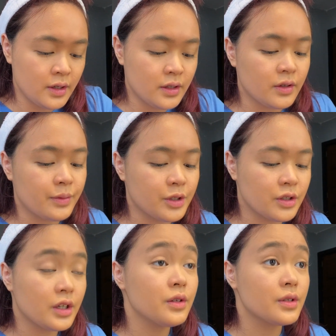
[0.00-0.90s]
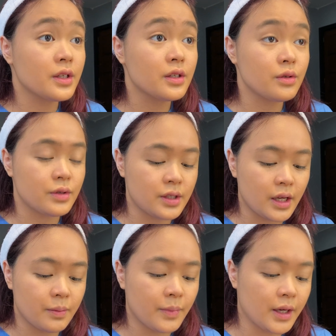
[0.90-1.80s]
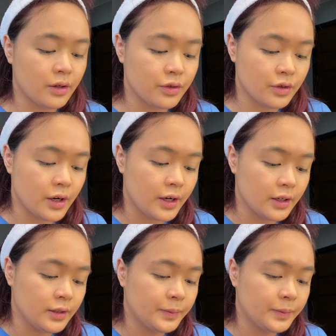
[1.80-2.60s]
So I'm just going to use this to set my under eye.